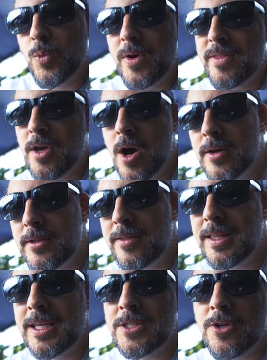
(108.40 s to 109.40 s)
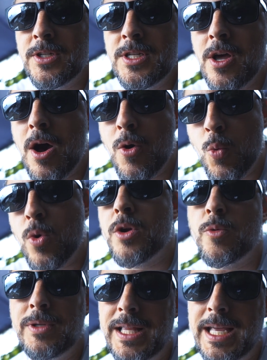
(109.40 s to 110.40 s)
with other things that are not work
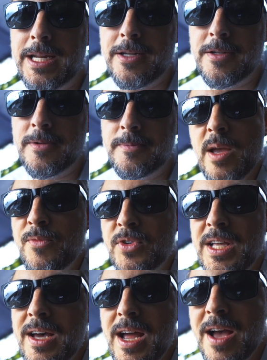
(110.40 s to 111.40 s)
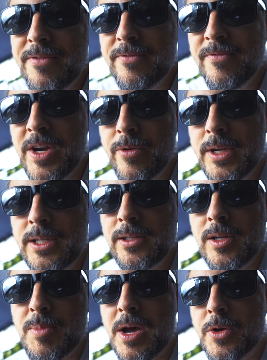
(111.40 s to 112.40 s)
related. And for that, I have very
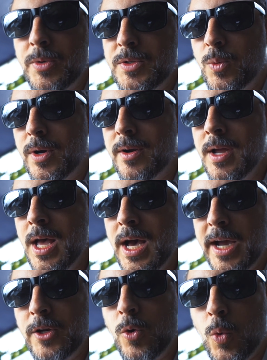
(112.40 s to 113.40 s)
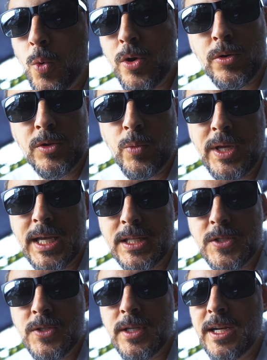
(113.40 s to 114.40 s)
clear boundaries where I don't work on the
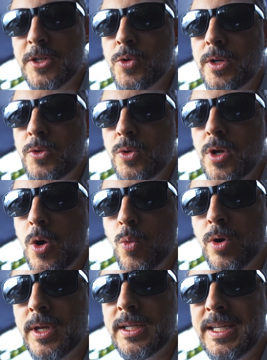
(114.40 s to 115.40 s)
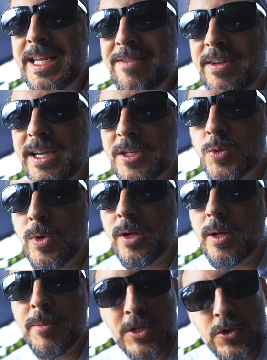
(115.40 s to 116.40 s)
weekends and I try to not work in the evening as
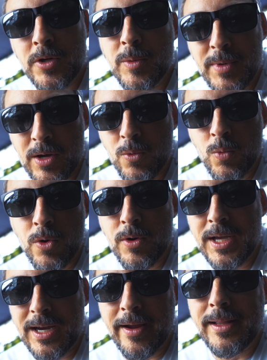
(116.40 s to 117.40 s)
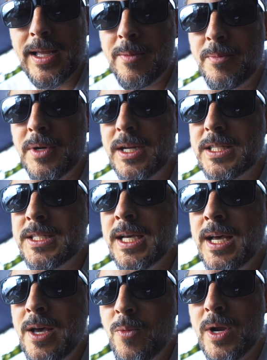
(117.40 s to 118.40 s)
well. I'm not talking about work at ILM, but it's
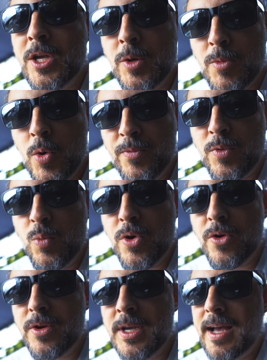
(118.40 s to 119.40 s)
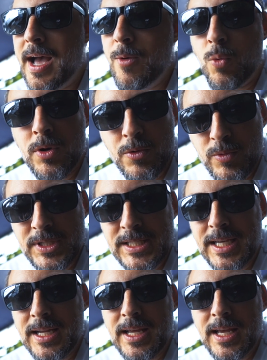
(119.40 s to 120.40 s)
when I come home from work, I want to
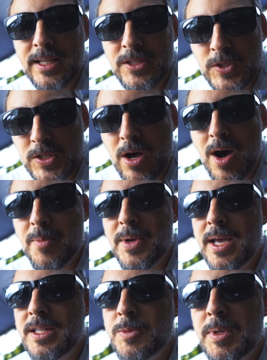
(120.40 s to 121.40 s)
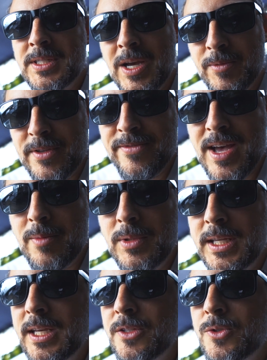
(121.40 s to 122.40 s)
reset and stop and spend time with the
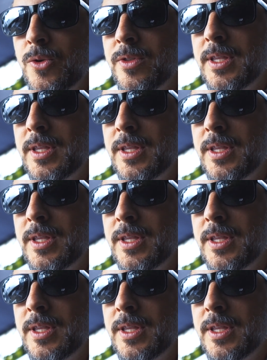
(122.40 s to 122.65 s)
family and do